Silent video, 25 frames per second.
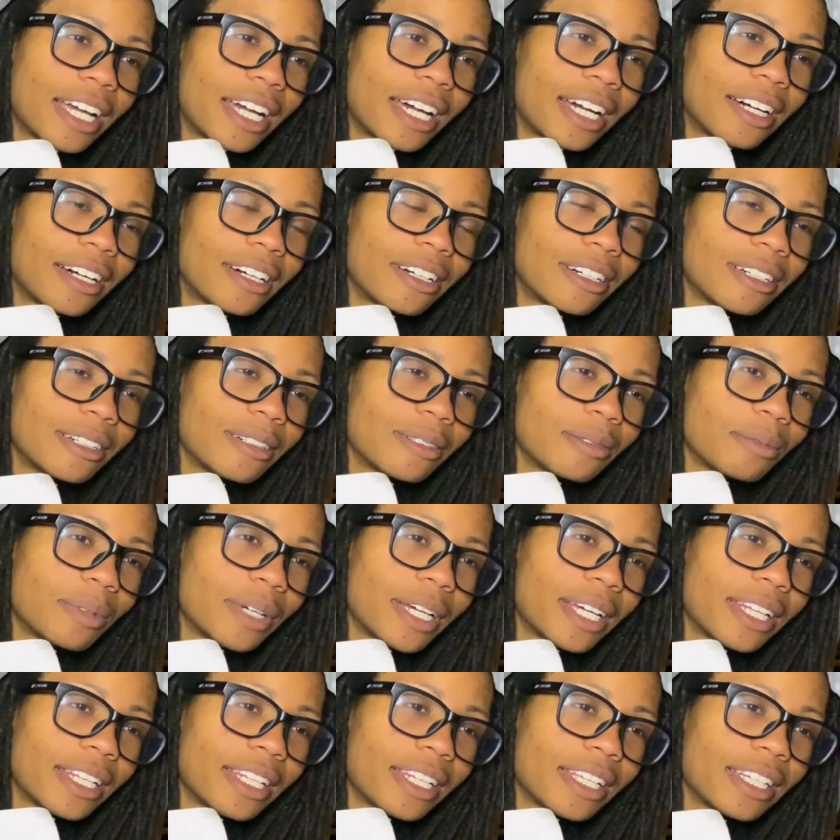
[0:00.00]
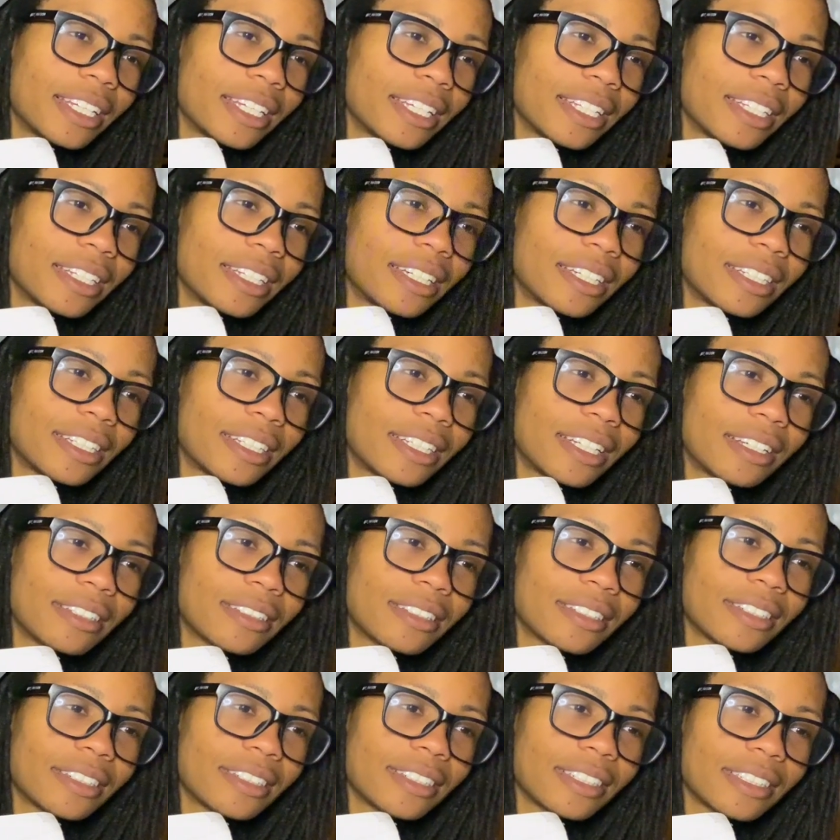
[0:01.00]
And then
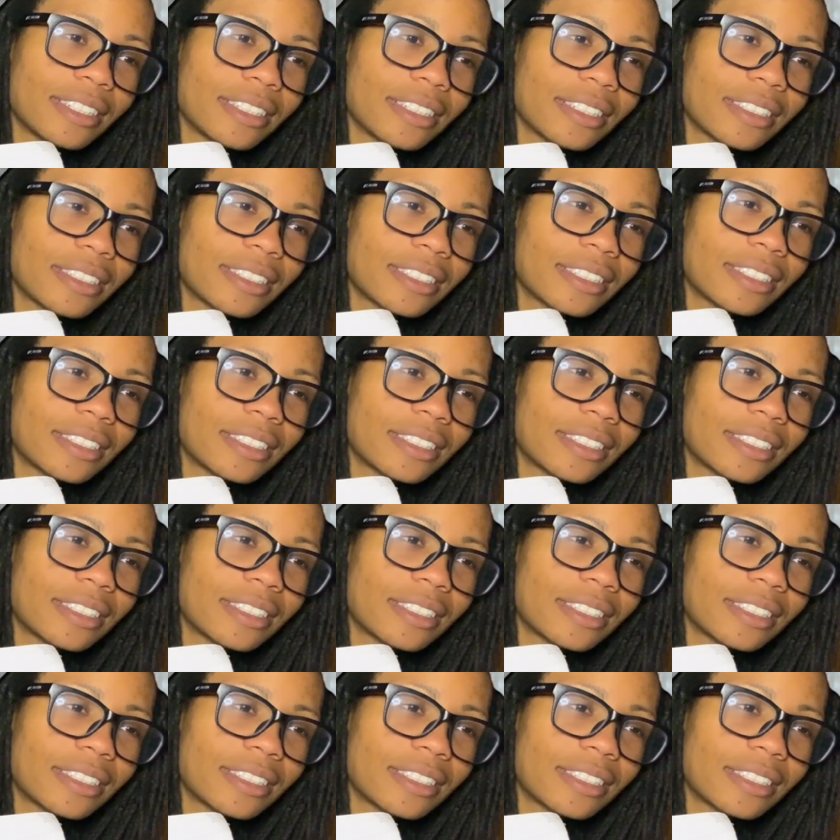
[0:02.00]
another